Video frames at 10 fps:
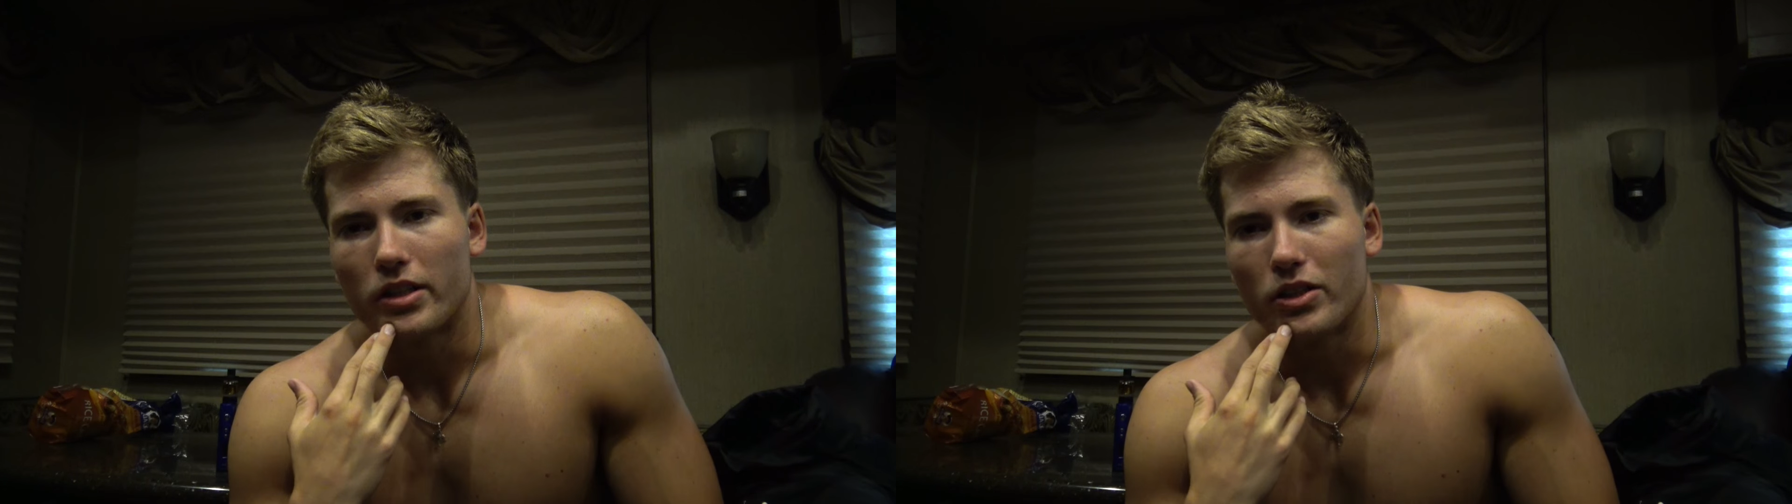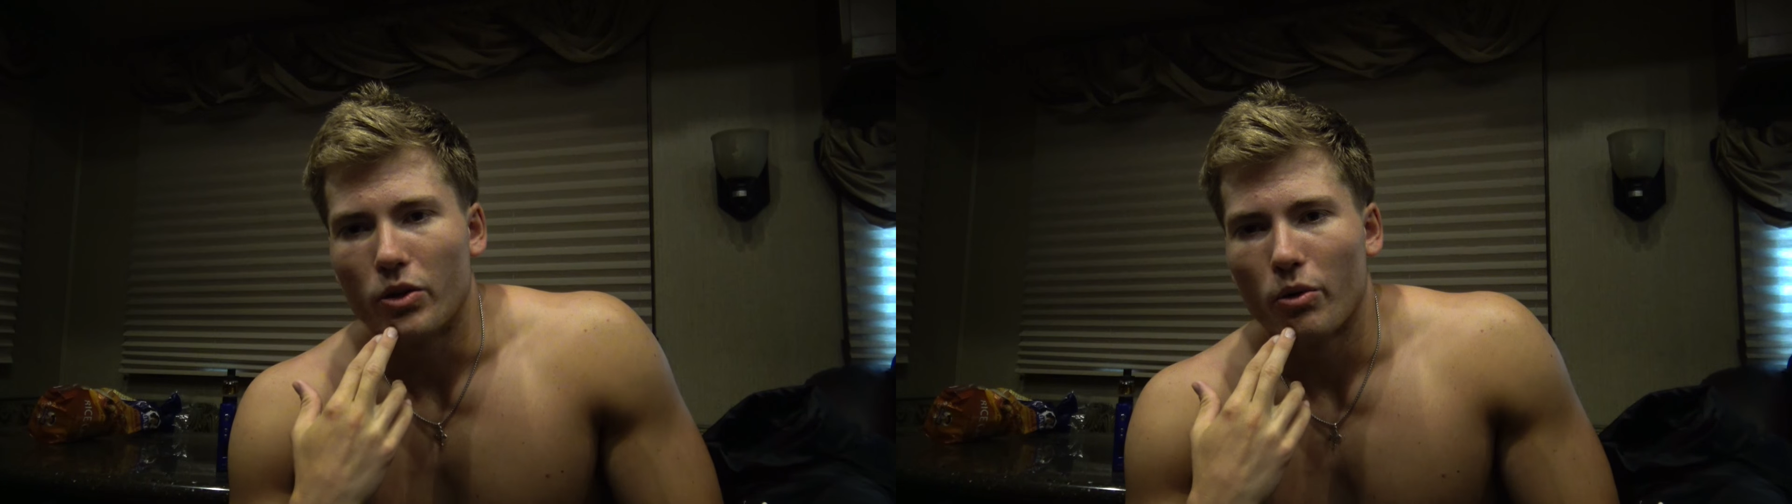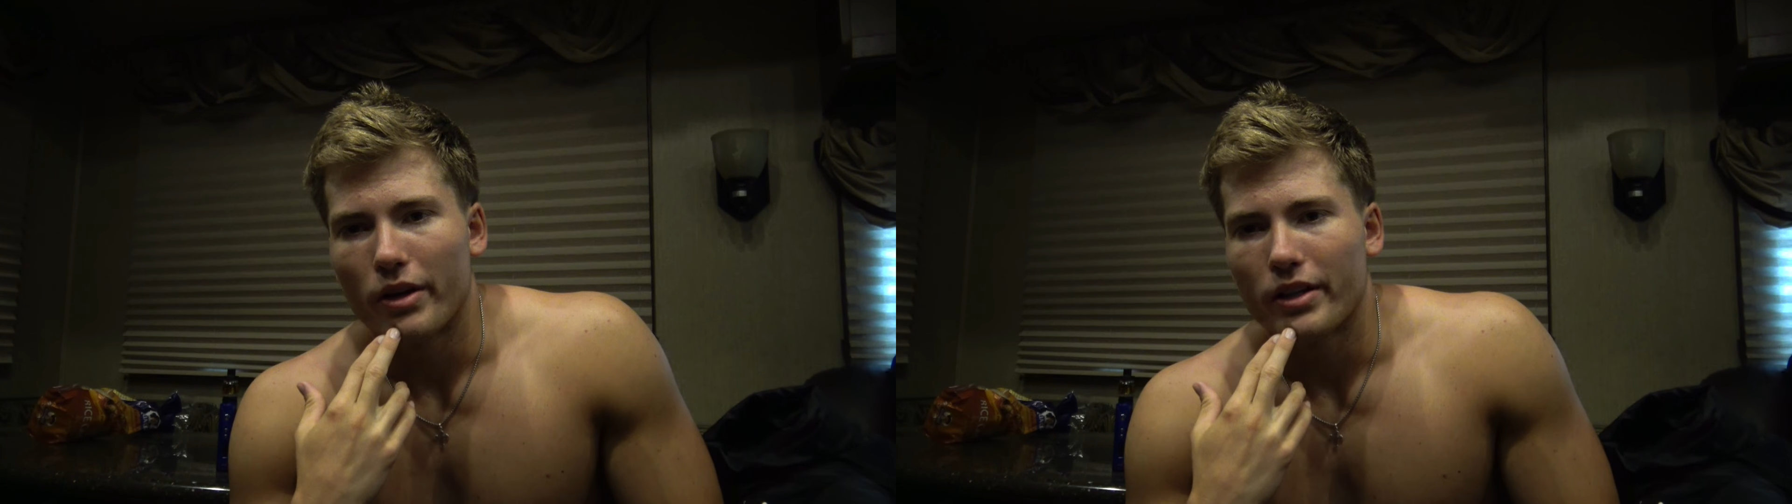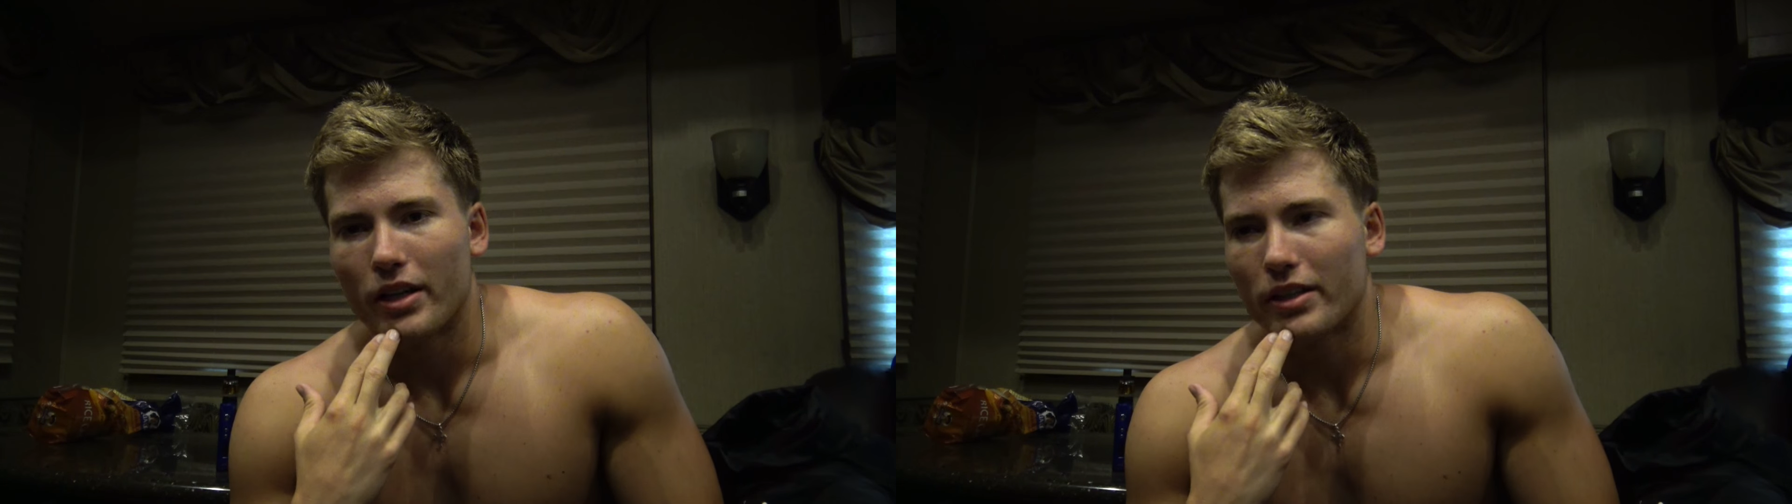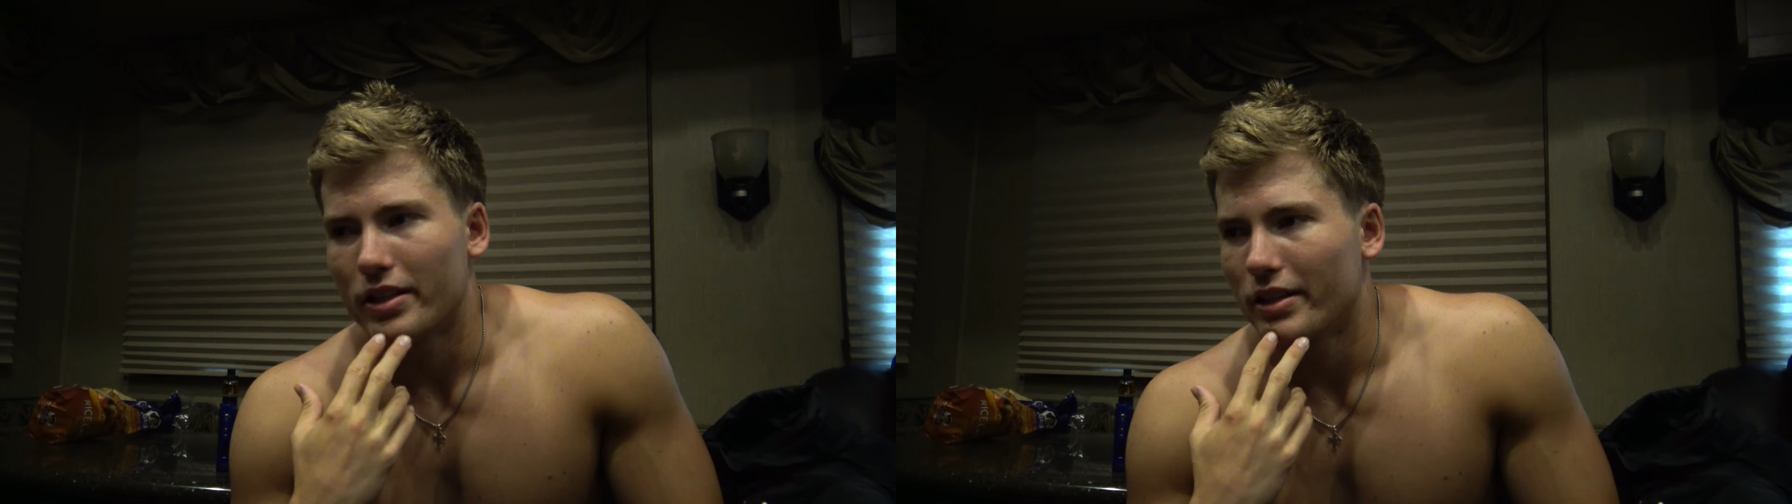You know,
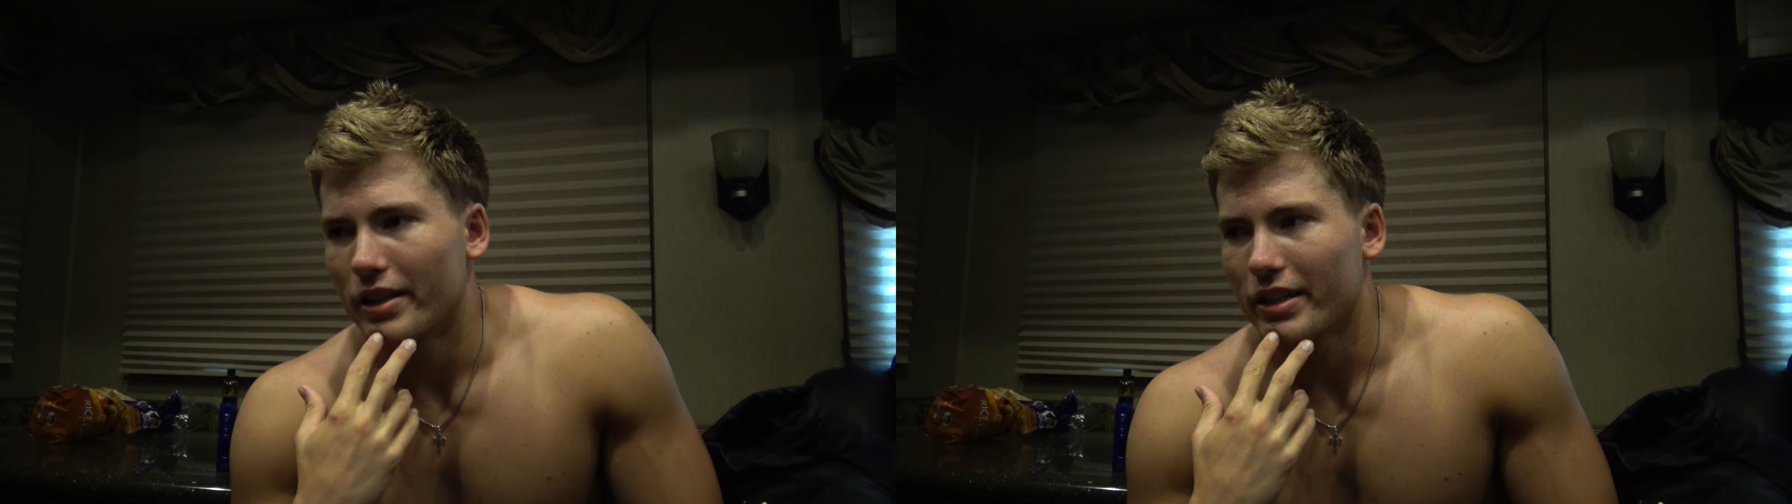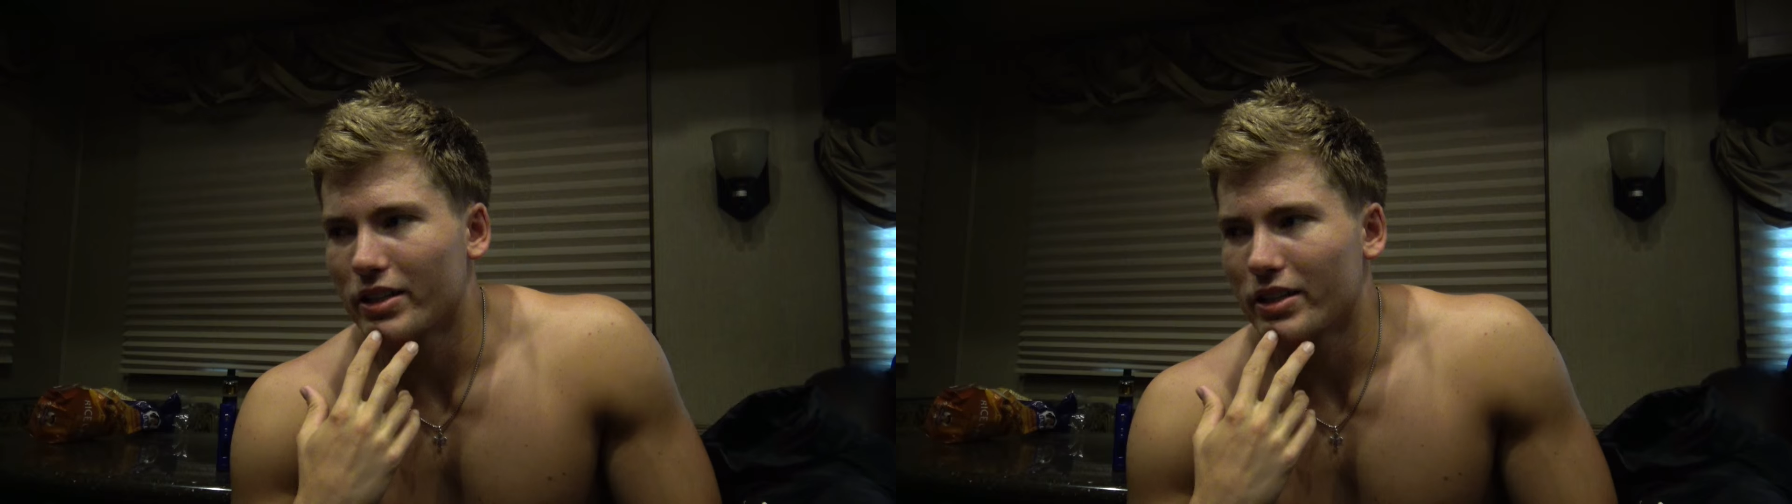it